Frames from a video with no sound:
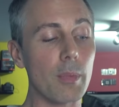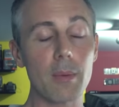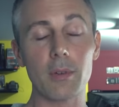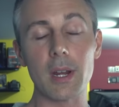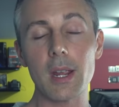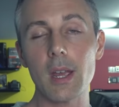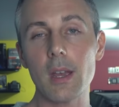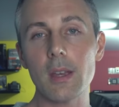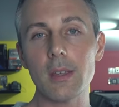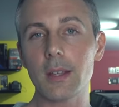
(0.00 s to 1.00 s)
memory,
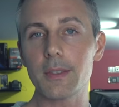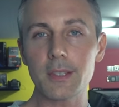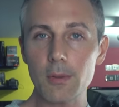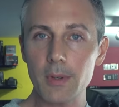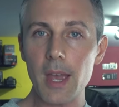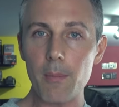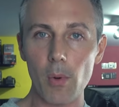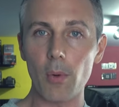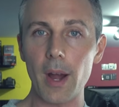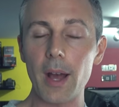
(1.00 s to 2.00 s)
you can still get
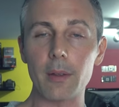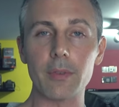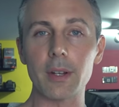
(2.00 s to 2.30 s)
more out of it.